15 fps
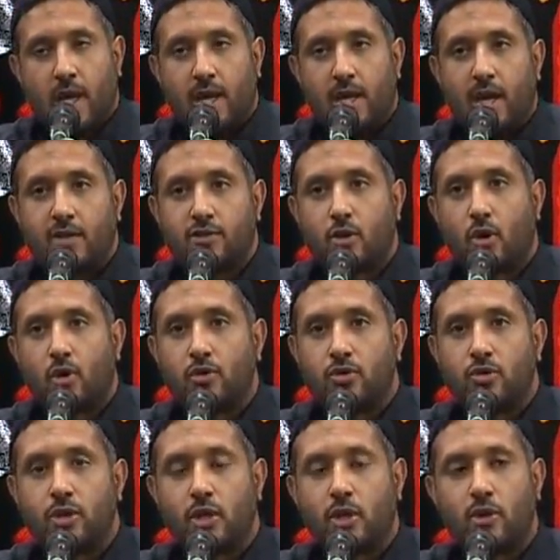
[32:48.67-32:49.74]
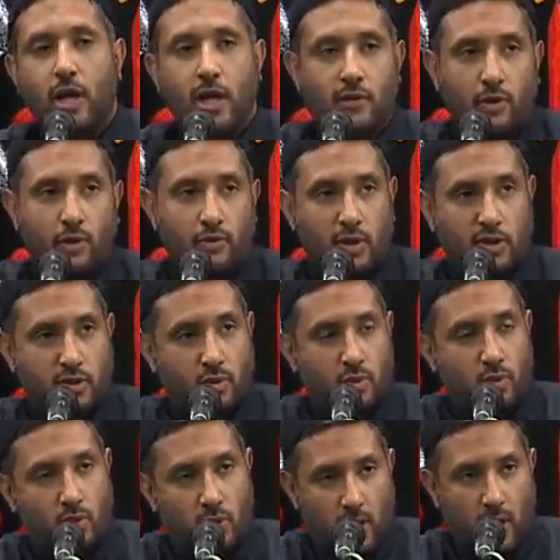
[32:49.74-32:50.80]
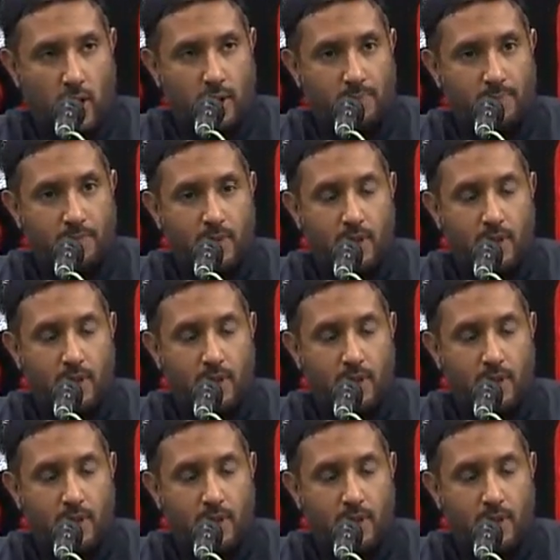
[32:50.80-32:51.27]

He has gone to the grave of Rasulullah.